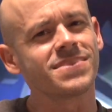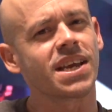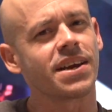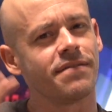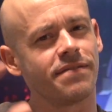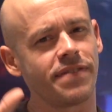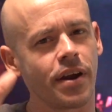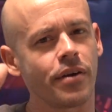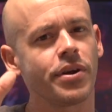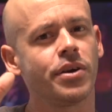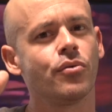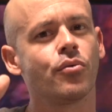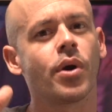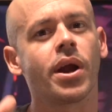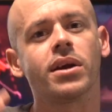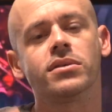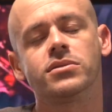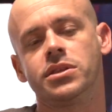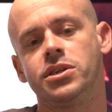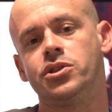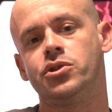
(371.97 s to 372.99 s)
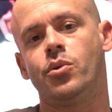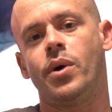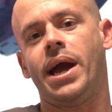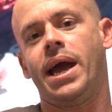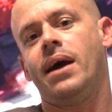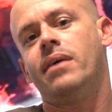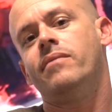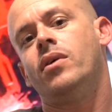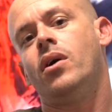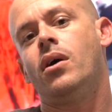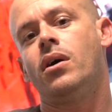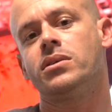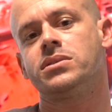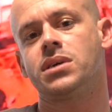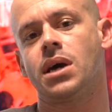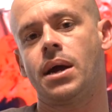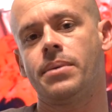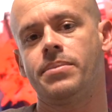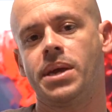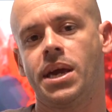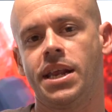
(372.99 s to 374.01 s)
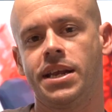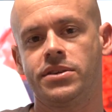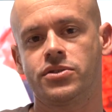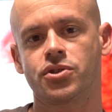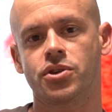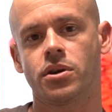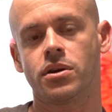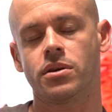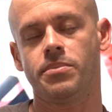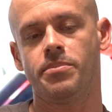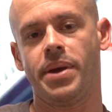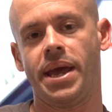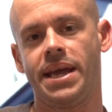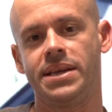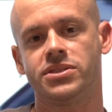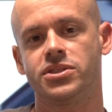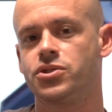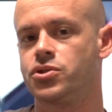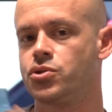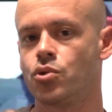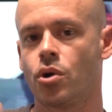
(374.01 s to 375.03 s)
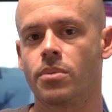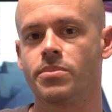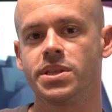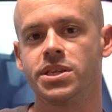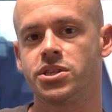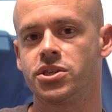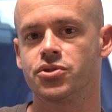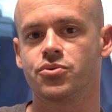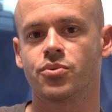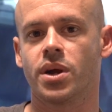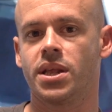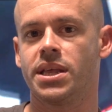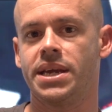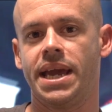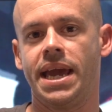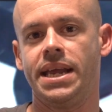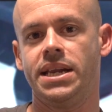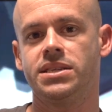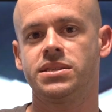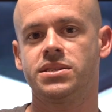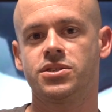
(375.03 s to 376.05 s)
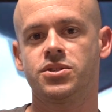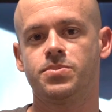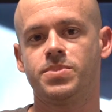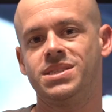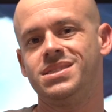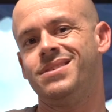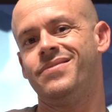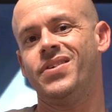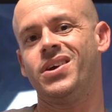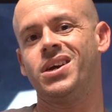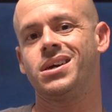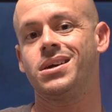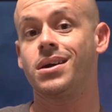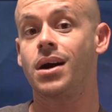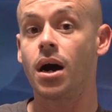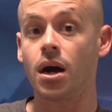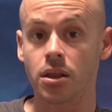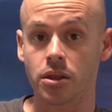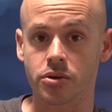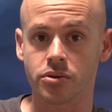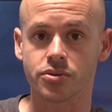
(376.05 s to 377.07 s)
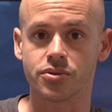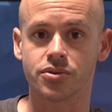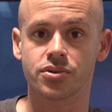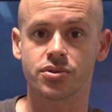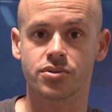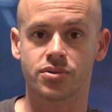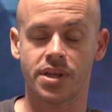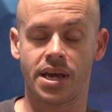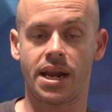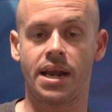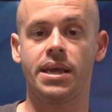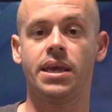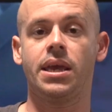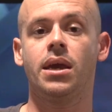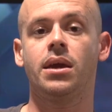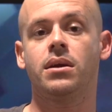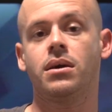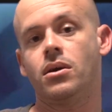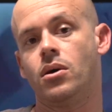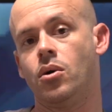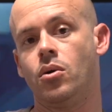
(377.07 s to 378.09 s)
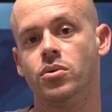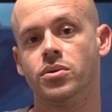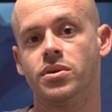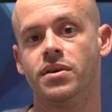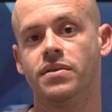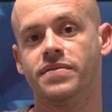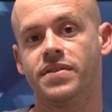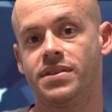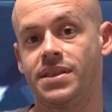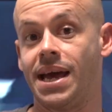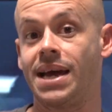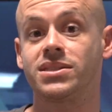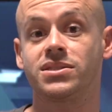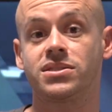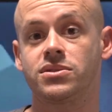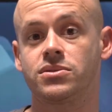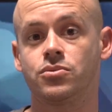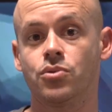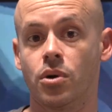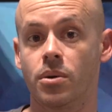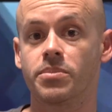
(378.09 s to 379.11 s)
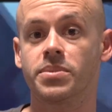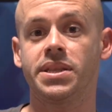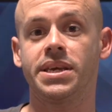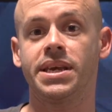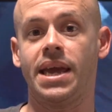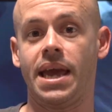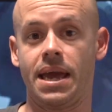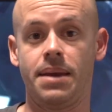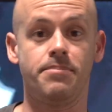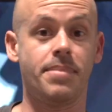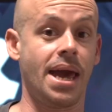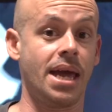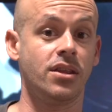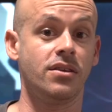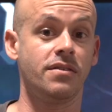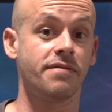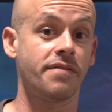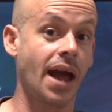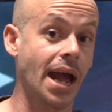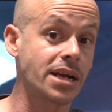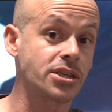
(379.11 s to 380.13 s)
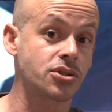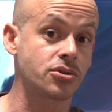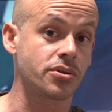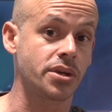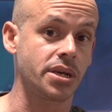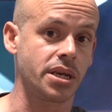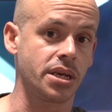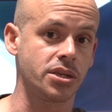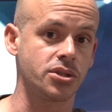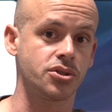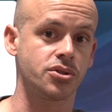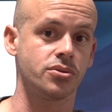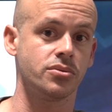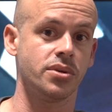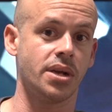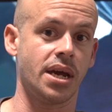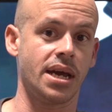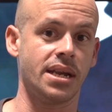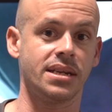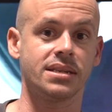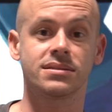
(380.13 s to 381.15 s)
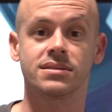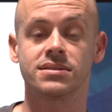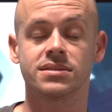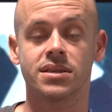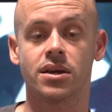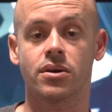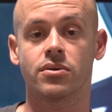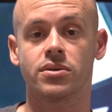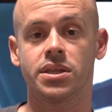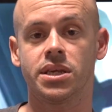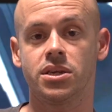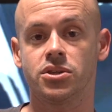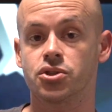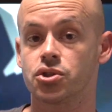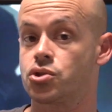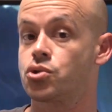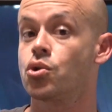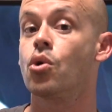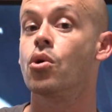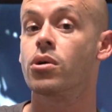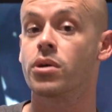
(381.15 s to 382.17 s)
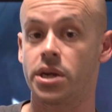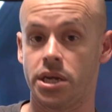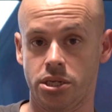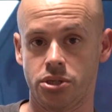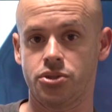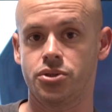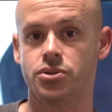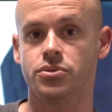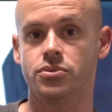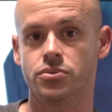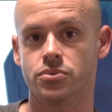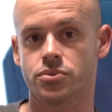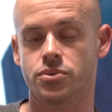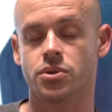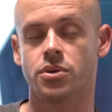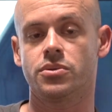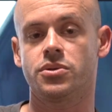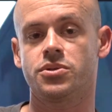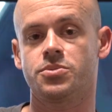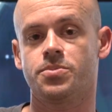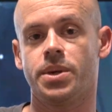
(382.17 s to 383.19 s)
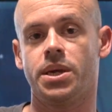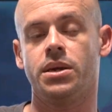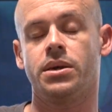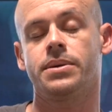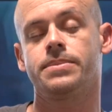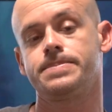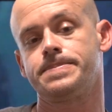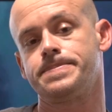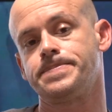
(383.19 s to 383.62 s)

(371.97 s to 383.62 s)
very rarely do I have a hard time getting certain paints. It's normally just relegated to specific colors that I can't get a hold of, and that's normally a manufacturing issue, not necessarily a store issue, so to speak.